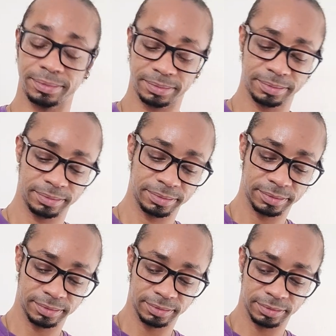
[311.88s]

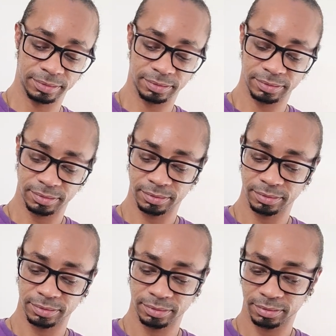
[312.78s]

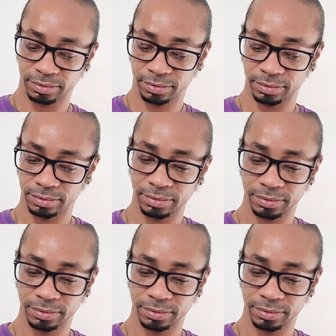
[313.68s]
Nobody speaks.